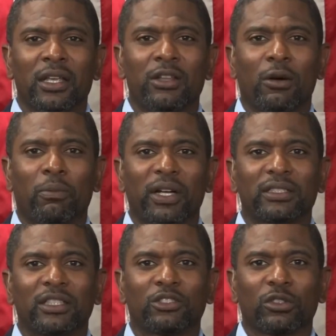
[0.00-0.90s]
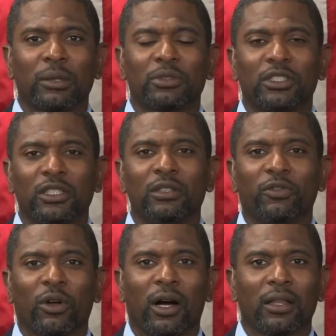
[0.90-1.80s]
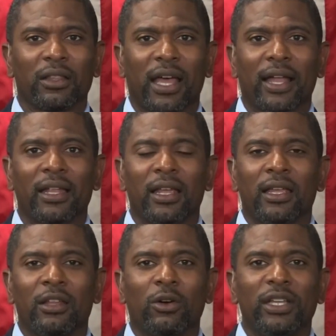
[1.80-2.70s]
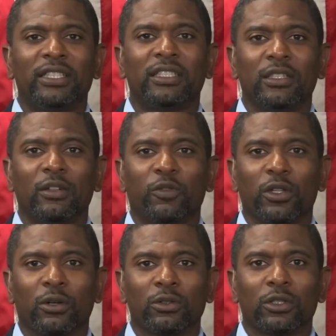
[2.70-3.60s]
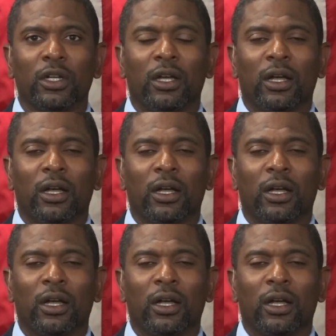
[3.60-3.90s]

You know, President Trump stood for all of that. You know, he stood for those